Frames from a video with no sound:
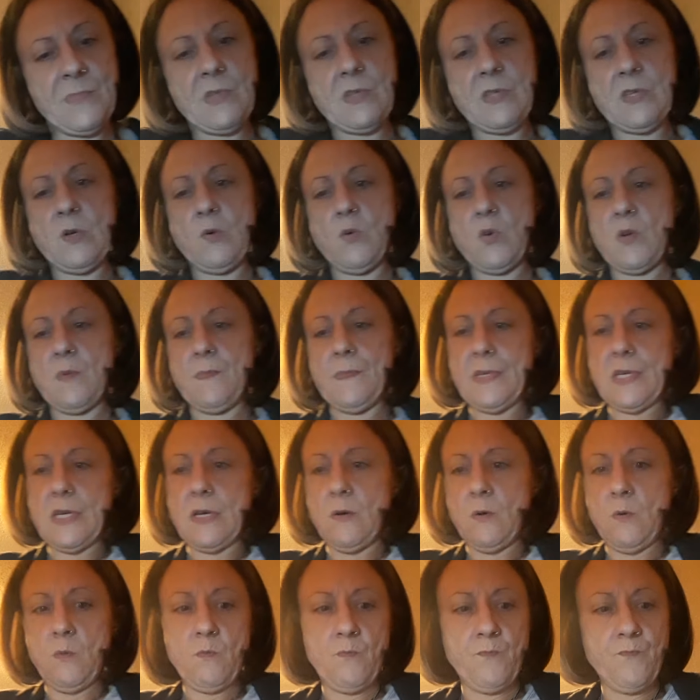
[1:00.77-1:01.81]
Check this
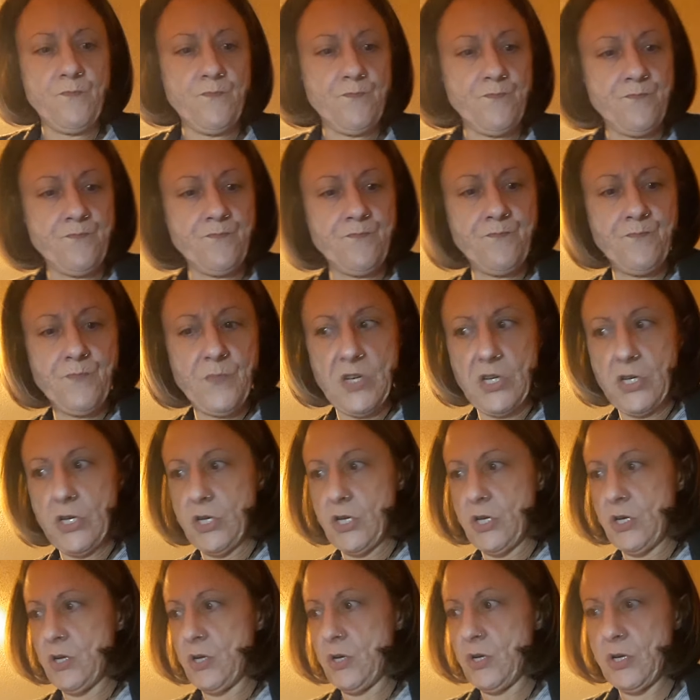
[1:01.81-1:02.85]
out.
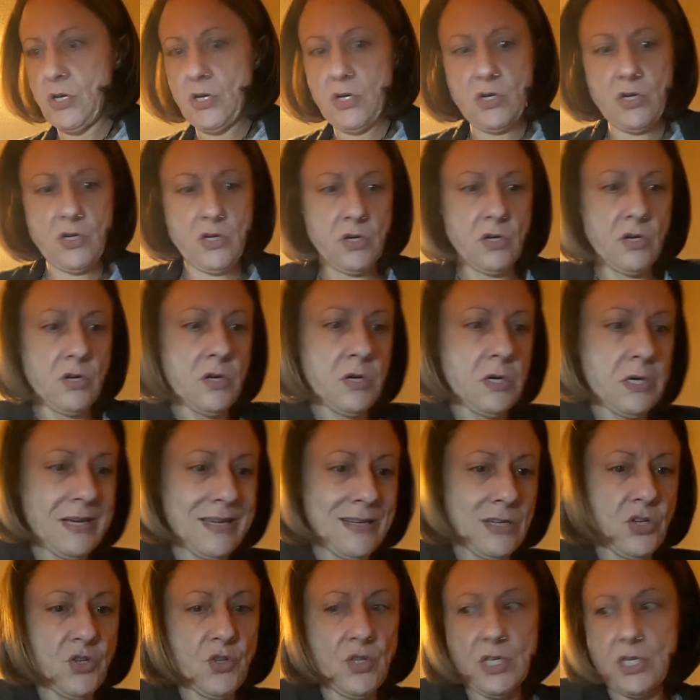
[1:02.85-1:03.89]
Here.
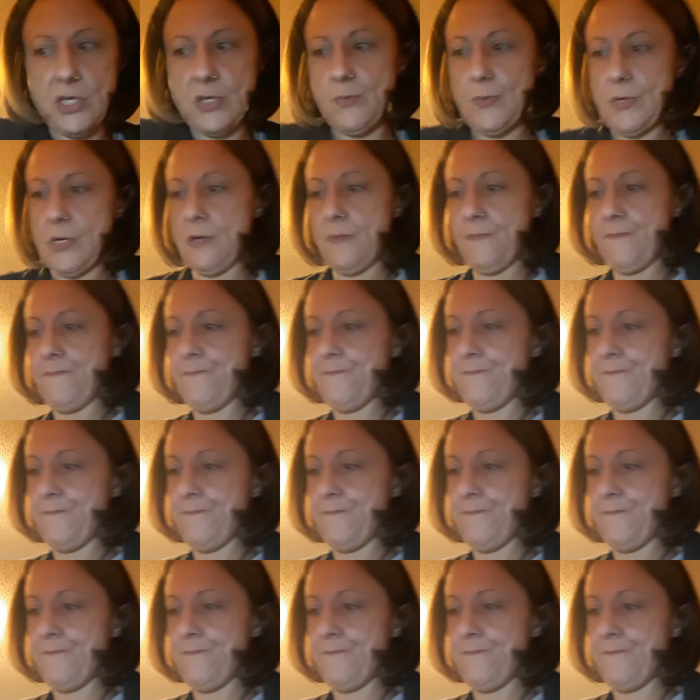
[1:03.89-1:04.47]
Do this one.